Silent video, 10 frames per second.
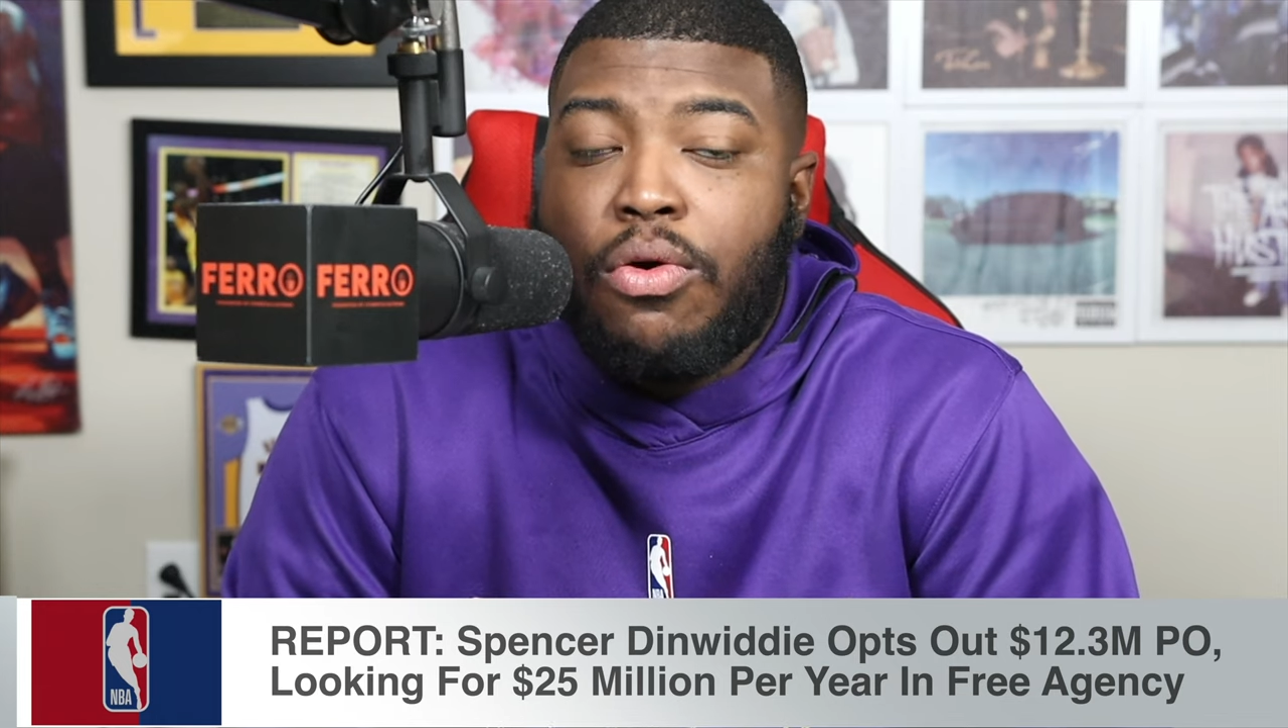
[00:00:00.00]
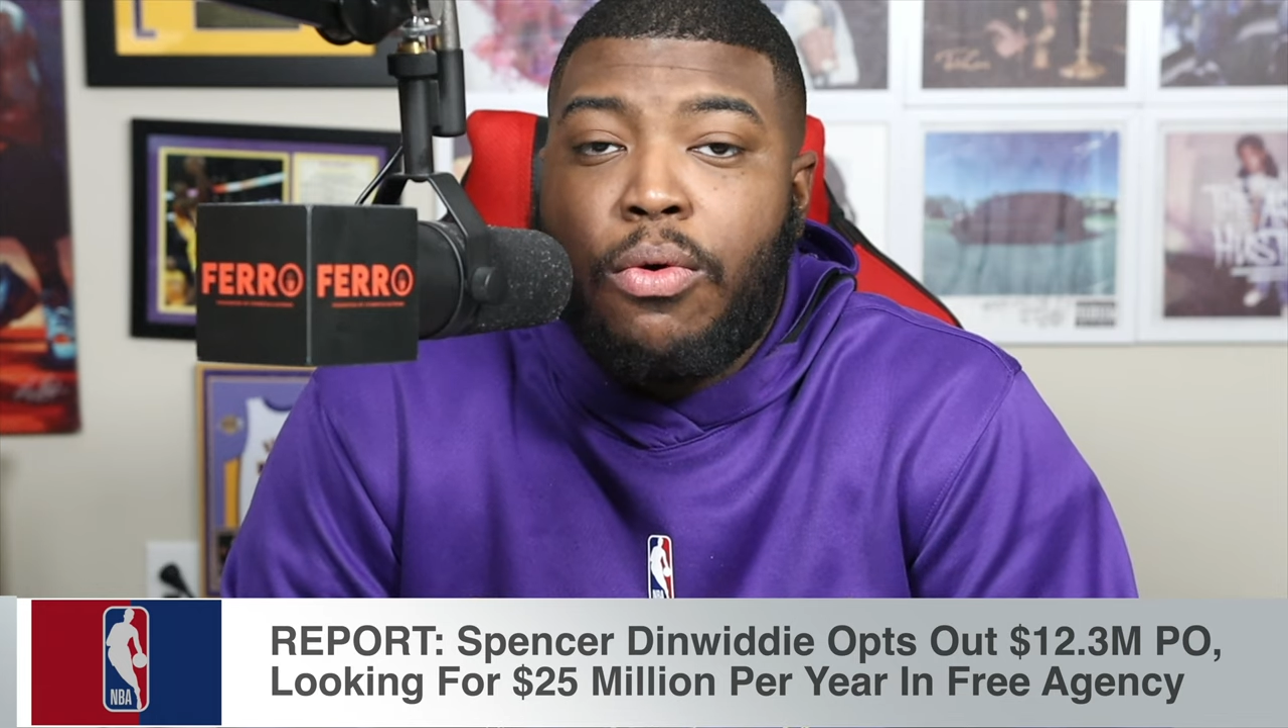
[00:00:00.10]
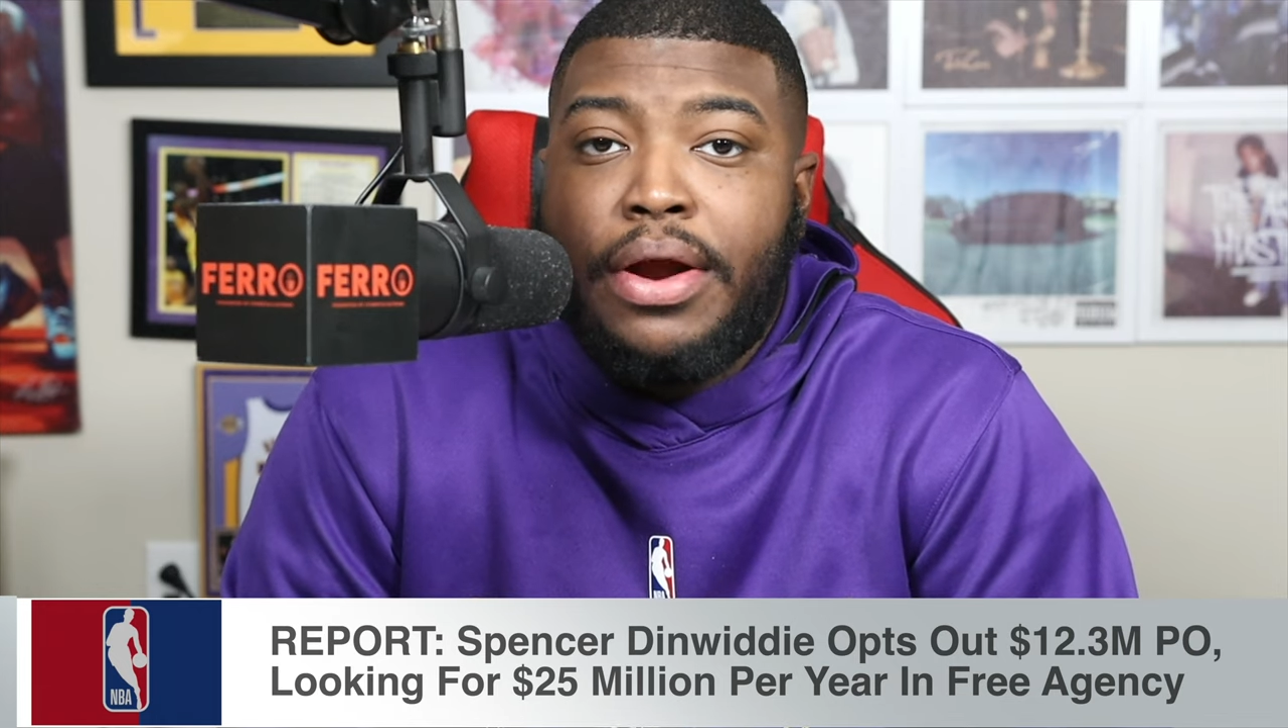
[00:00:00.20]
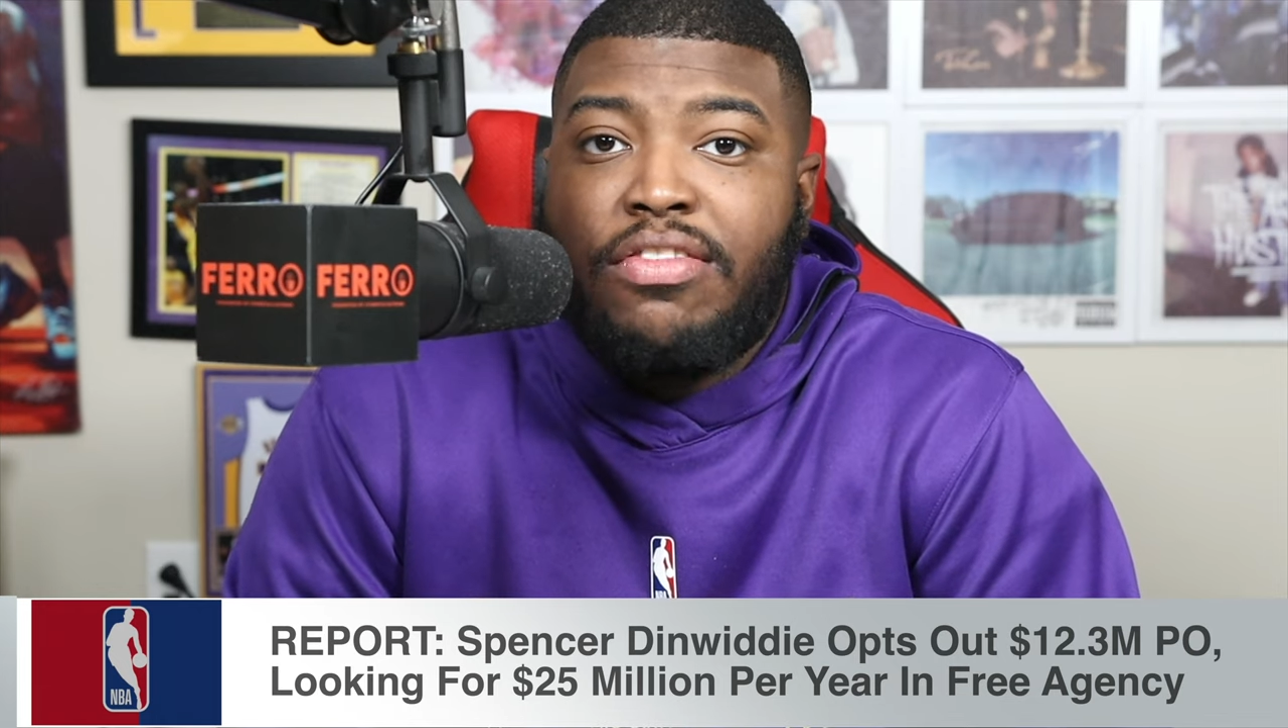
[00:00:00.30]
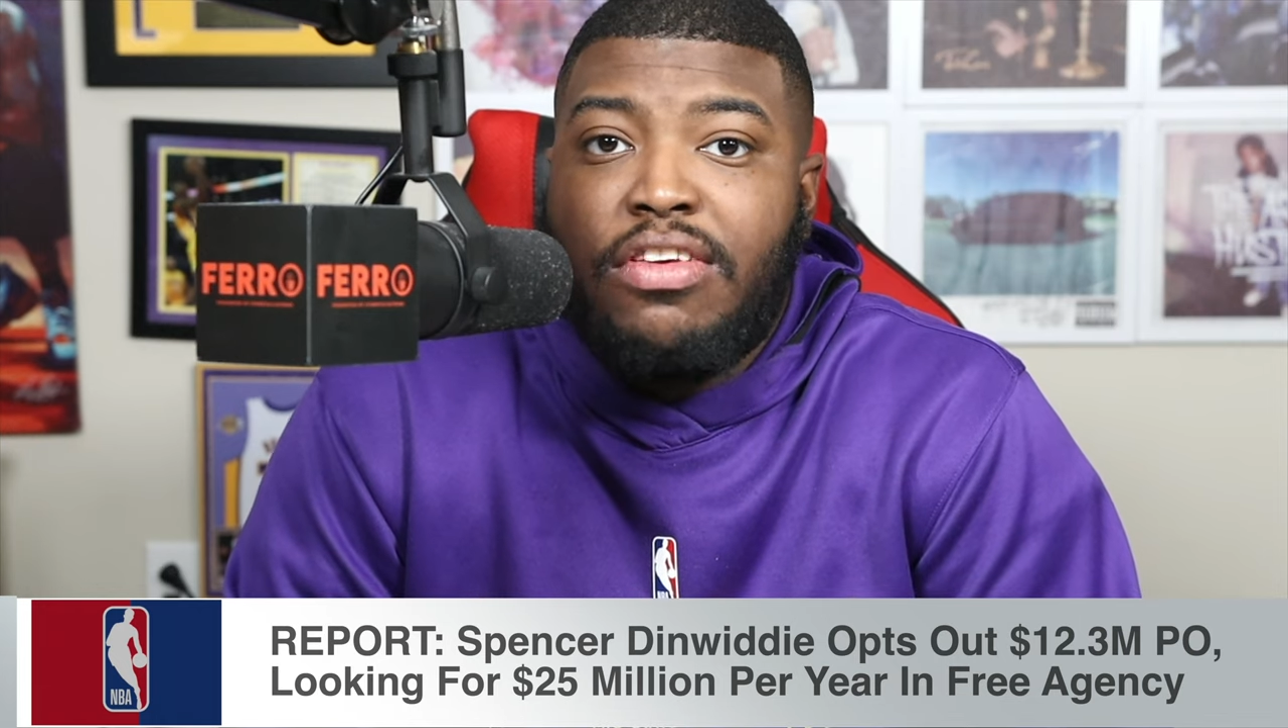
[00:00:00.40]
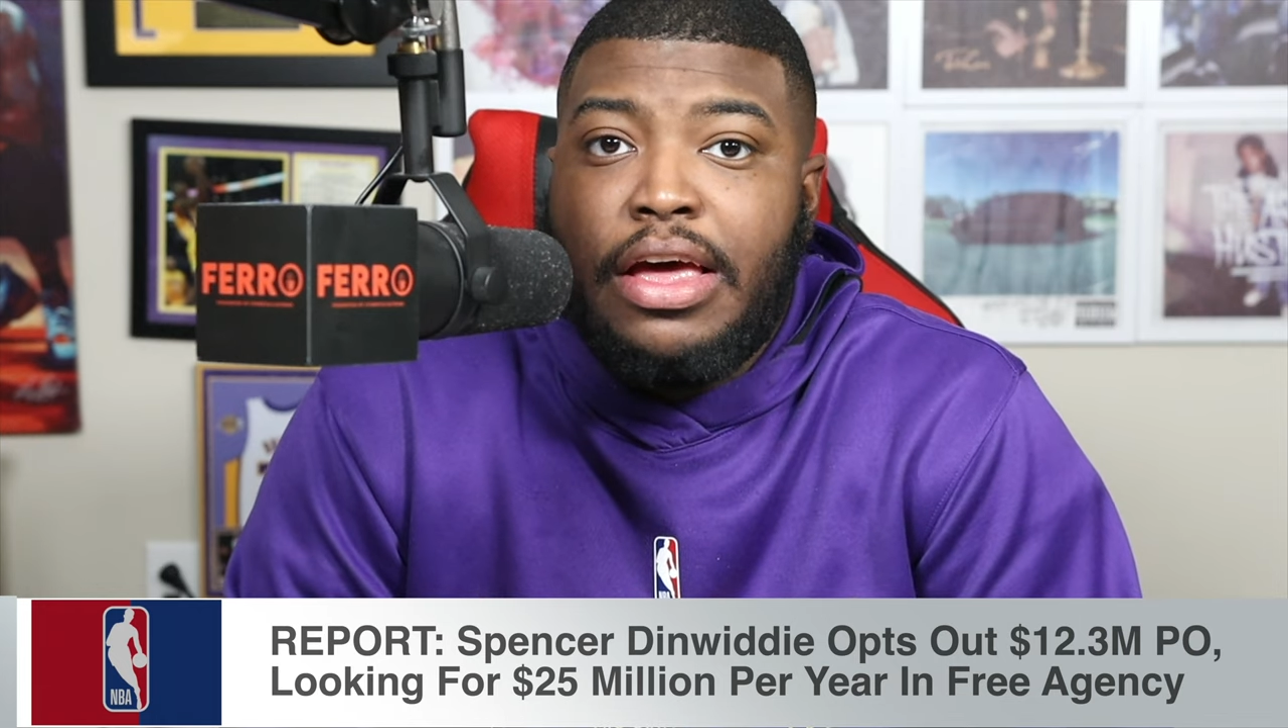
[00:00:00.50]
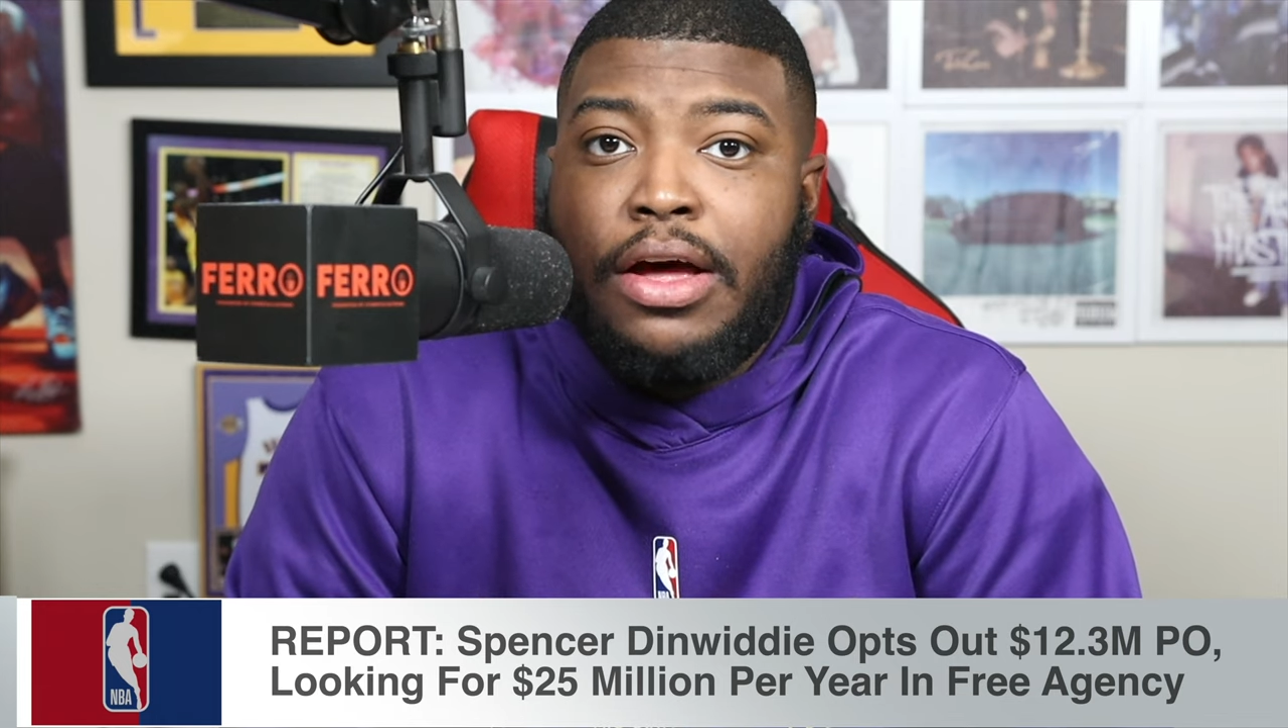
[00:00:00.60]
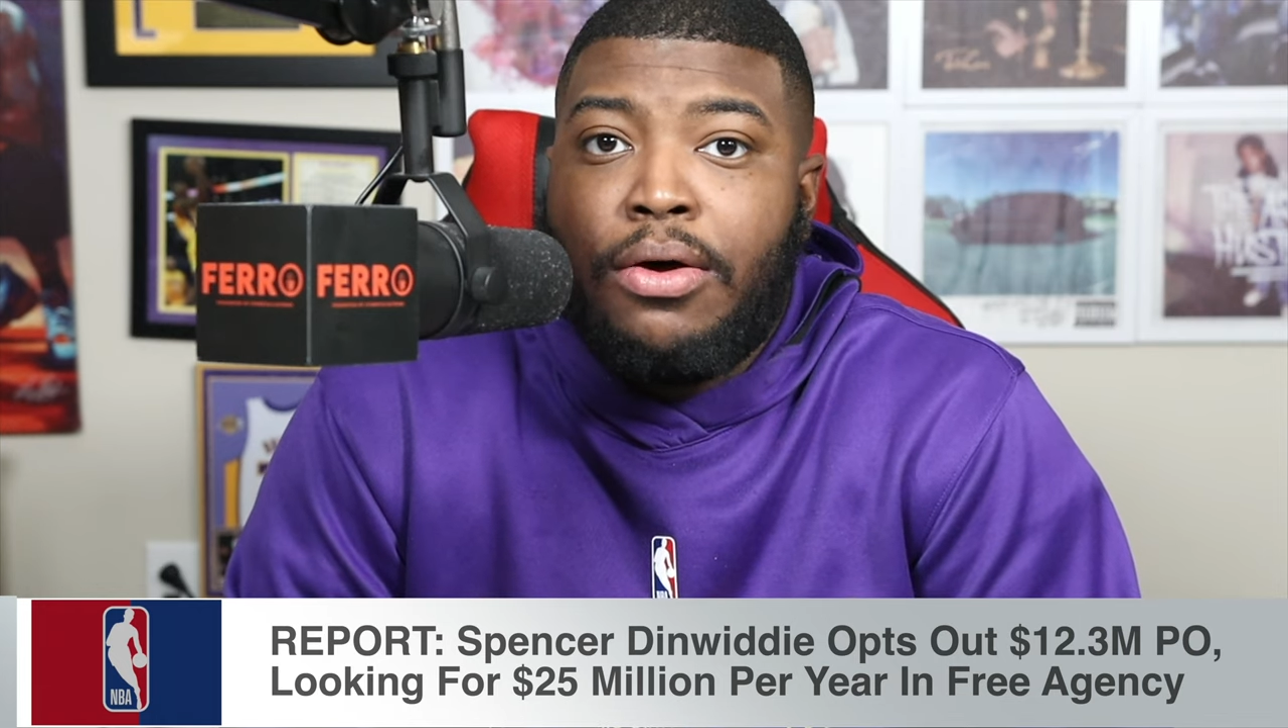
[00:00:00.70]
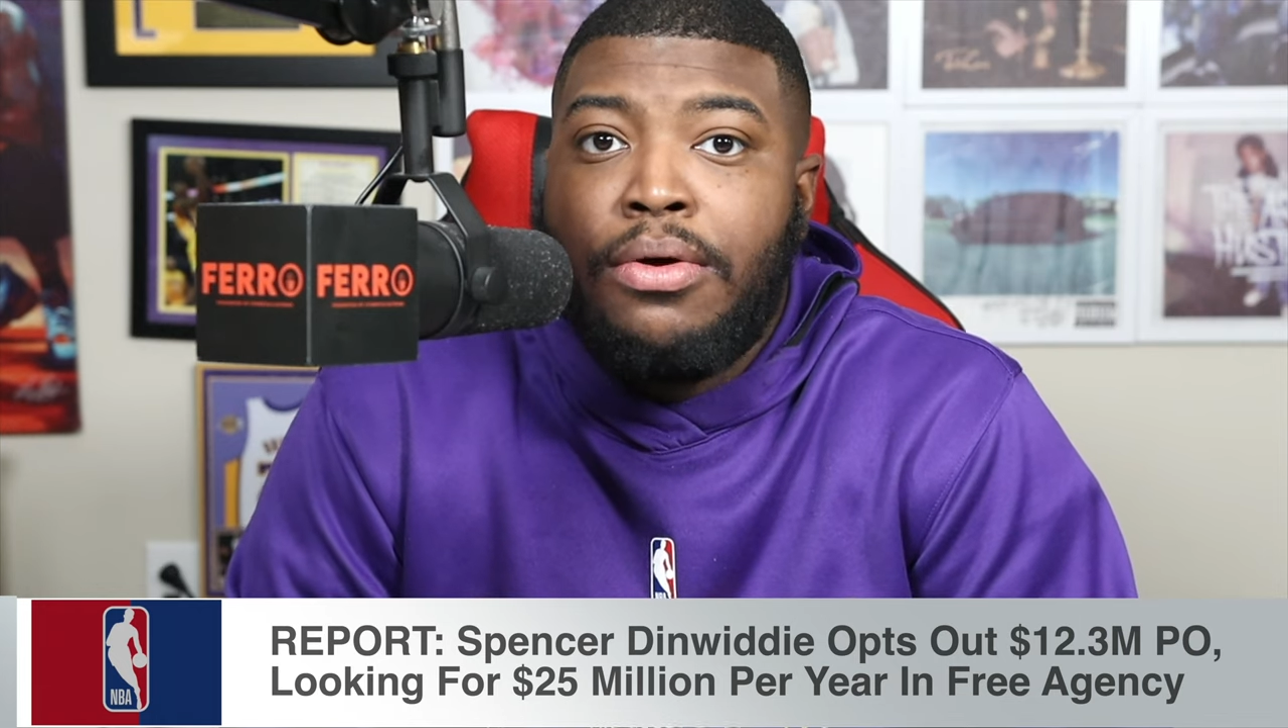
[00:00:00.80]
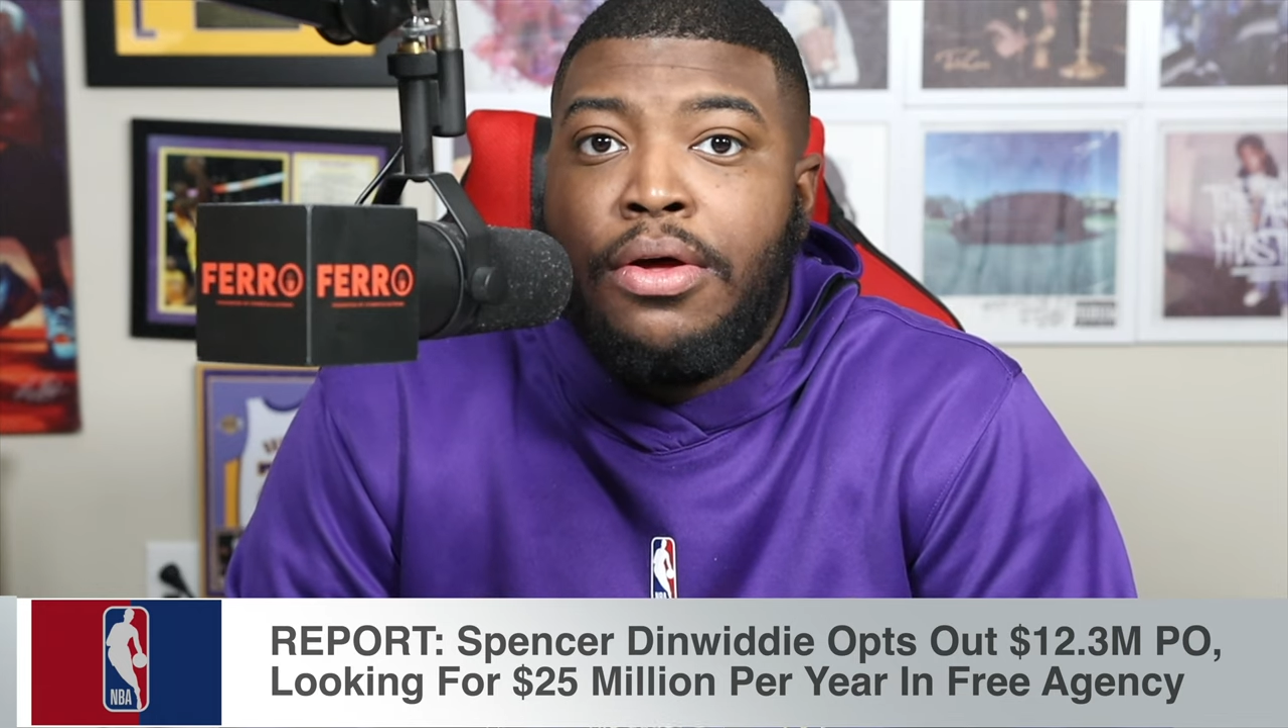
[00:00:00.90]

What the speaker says: torn ACL